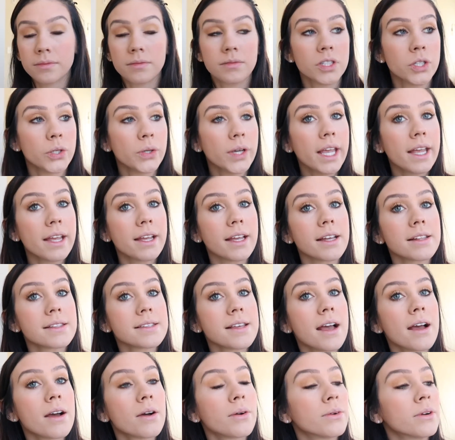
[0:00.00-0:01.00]
Yuki, get
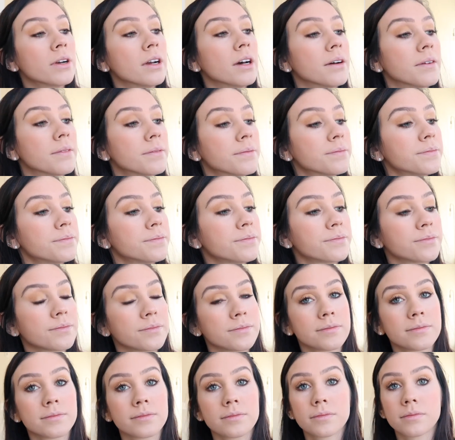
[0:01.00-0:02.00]
down.
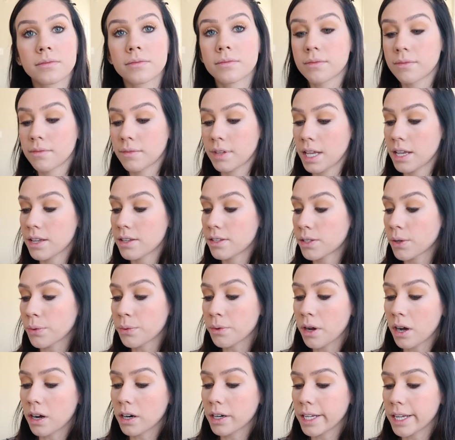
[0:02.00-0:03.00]
He's so
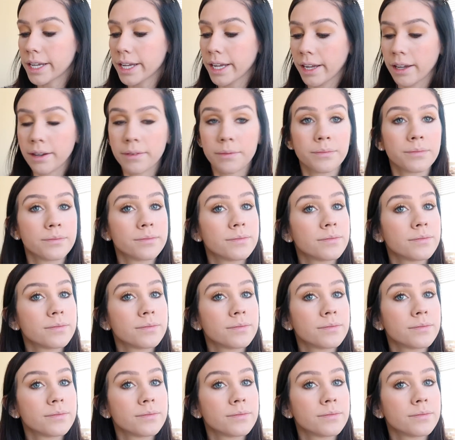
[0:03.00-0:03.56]
naughty.